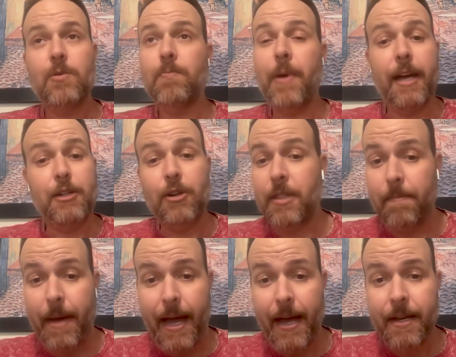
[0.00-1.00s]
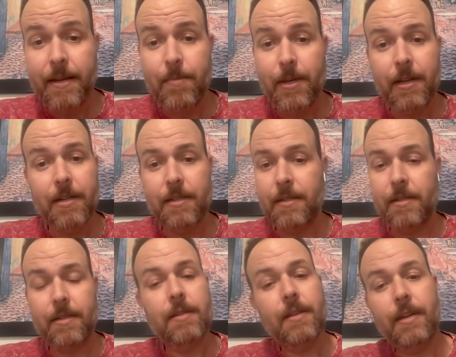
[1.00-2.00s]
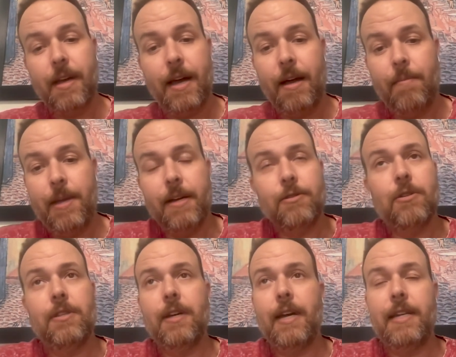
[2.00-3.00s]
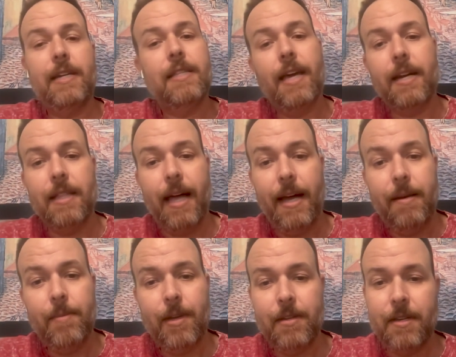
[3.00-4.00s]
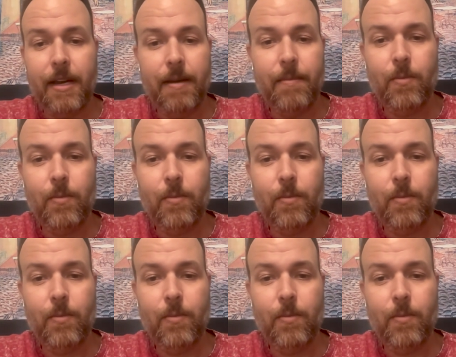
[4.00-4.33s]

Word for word: pat you on the back because i'll be honest with you i needed that a lot because i